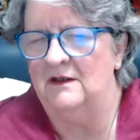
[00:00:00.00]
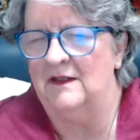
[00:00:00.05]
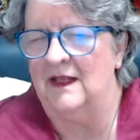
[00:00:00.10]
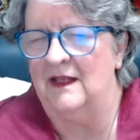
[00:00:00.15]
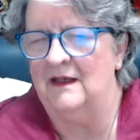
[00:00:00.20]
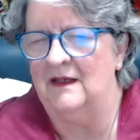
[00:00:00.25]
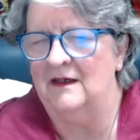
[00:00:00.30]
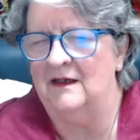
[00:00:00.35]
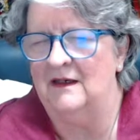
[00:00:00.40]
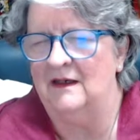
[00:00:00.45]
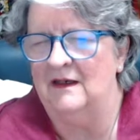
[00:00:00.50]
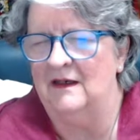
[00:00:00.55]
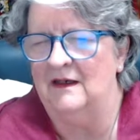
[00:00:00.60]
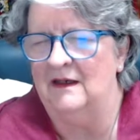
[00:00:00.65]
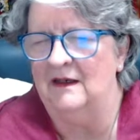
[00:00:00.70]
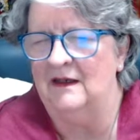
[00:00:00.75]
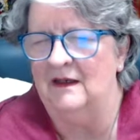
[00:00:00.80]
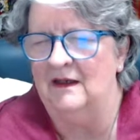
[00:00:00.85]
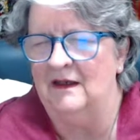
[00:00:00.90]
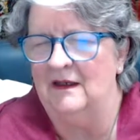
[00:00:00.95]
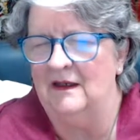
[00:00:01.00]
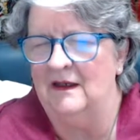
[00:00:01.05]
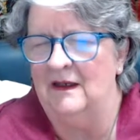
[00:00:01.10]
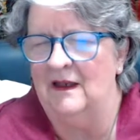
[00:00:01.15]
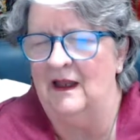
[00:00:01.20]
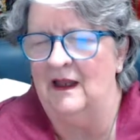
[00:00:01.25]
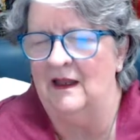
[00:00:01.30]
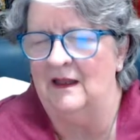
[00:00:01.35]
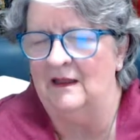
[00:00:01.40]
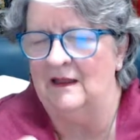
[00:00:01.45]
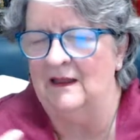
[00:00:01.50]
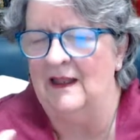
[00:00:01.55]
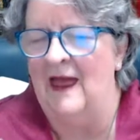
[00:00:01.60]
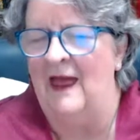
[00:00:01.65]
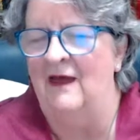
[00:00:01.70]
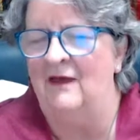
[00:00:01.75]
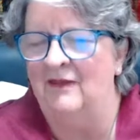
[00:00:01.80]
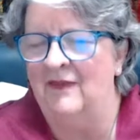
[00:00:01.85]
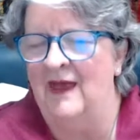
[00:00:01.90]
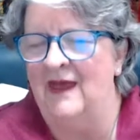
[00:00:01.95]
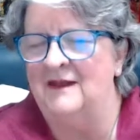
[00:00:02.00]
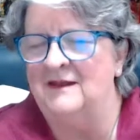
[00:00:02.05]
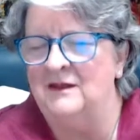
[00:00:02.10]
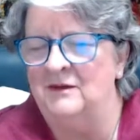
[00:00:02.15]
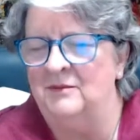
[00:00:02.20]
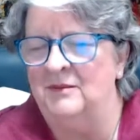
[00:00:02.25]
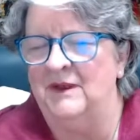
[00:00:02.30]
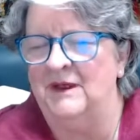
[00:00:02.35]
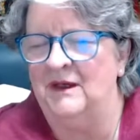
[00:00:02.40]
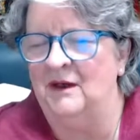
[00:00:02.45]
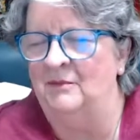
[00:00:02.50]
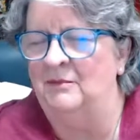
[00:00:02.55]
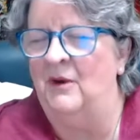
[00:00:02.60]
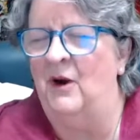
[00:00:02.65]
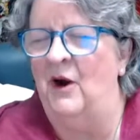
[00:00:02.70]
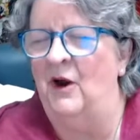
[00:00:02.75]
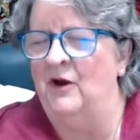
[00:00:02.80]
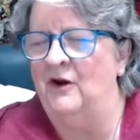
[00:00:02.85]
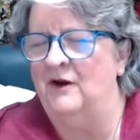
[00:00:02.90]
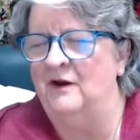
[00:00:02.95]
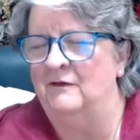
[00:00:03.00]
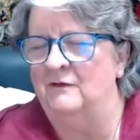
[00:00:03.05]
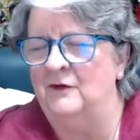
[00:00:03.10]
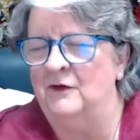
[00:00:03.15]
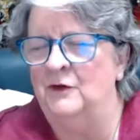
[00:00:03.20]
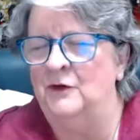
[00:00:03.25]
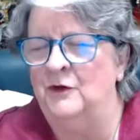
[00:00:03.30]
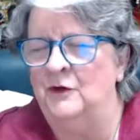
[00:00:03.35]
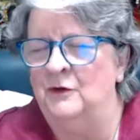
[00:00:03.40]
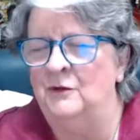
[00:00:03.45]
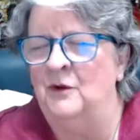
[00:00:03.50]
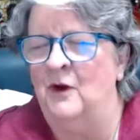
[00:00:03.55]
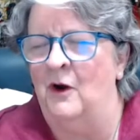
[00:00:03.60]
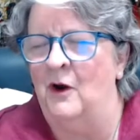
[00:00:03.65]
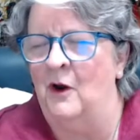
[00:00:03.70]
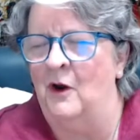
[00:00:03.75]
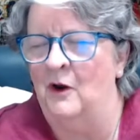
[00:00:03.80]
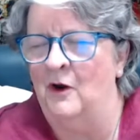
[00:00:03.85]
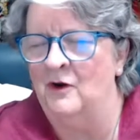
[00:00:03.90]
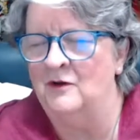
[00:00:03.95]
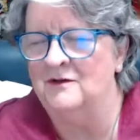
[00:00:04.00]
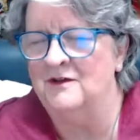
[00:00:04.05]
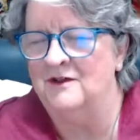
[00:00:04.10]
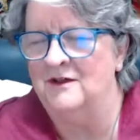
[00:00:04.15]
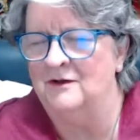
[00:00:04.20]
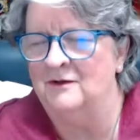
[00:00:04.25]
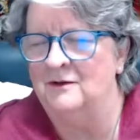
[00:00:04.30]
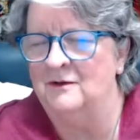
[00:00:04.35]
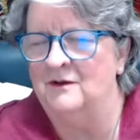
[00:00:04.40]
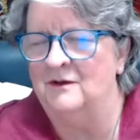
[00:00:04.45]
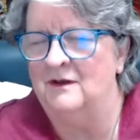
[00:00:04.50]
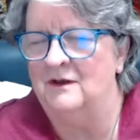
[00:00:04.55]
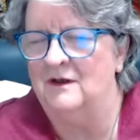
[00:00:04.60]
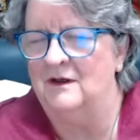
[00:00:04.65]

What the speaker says: That allow that to be a part of who you are also.